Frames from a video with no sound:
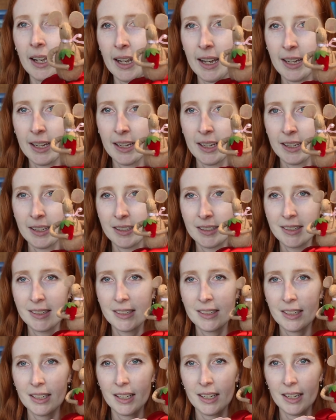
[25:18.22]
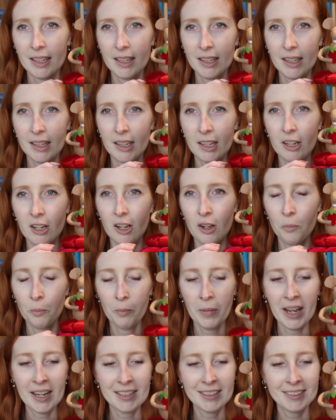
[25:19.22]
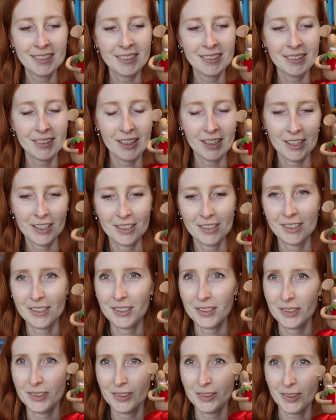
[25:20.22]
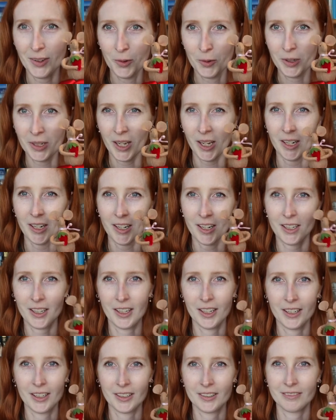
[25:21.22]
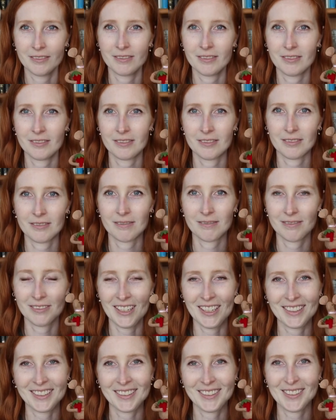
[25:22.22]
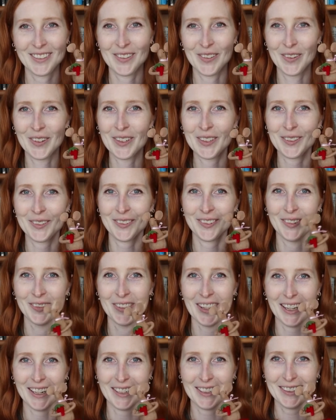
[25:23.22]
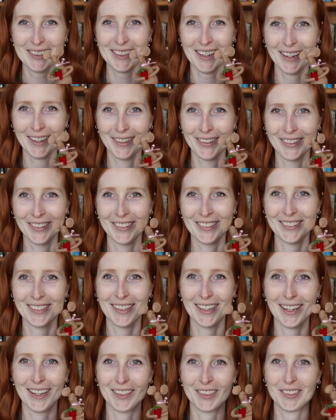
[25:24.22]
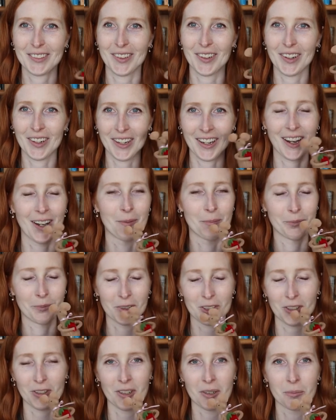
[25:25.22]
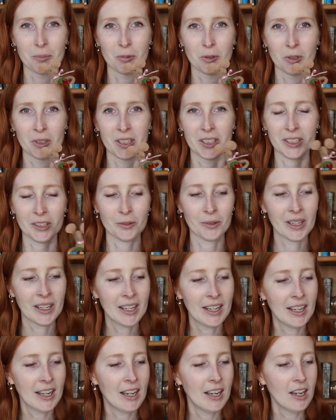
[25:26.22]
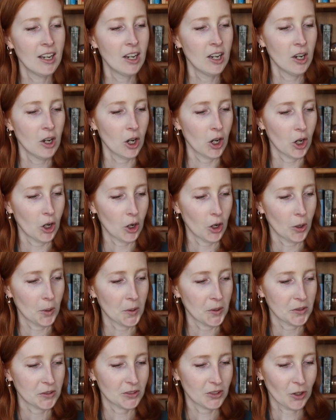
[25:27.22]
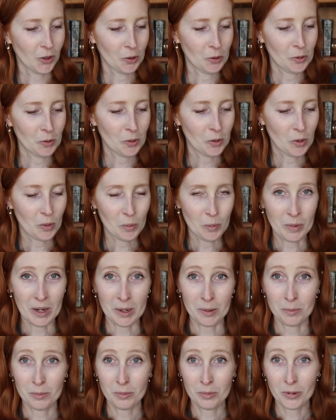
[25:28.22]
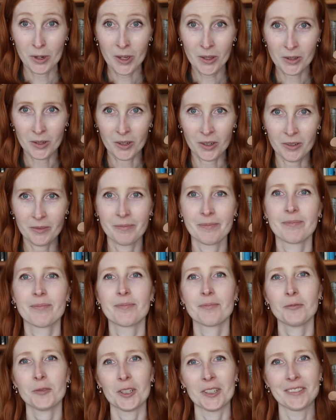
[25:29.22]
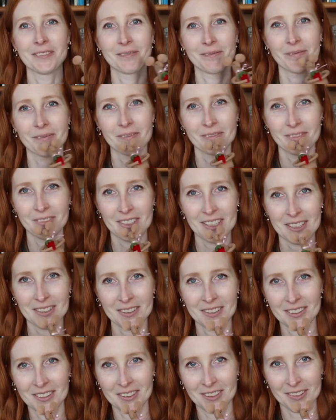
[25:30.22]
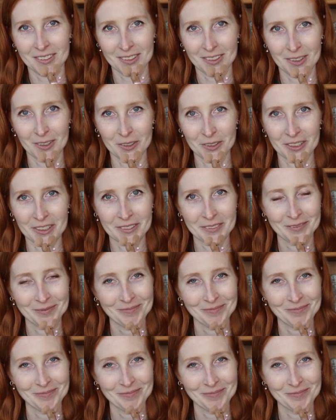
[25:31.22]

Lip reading: And mice and sewing again. Lots of stories from Katie's childhood today. Sorry, I'm sure I'm boring you. So my brother, well, this is a secret,